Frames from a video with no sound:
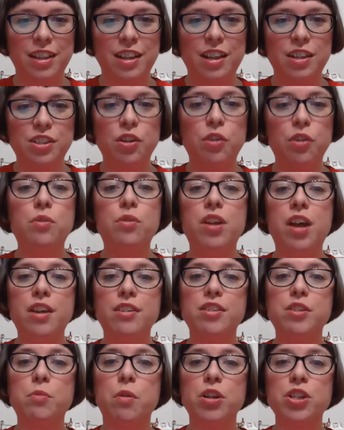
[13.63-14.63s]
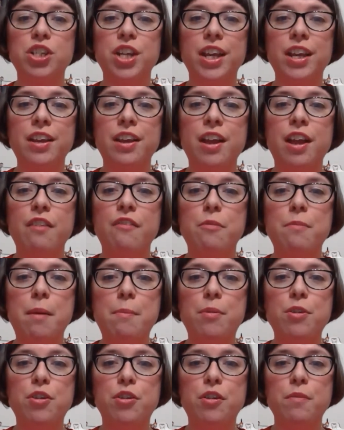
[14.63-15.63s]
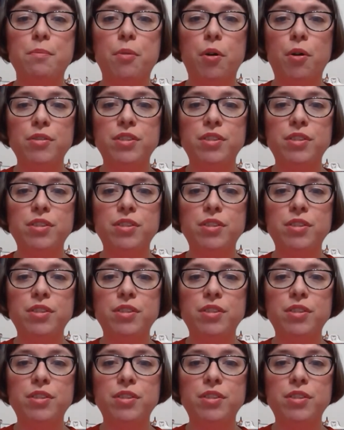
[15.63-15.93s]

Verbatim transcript: To all learners watching, remember you can pause